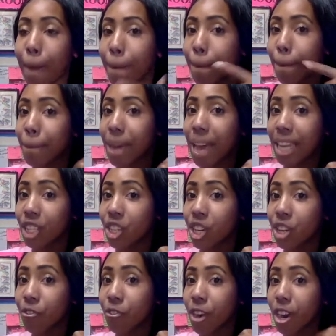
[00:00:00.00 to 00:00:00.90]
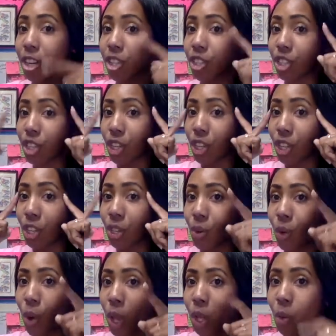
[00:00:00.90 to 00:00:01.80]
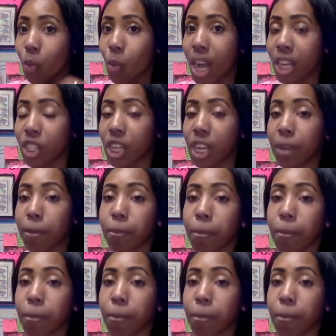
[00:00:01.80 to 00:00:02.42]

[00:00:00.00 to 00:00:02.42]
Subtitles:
My turn first. You all are watching.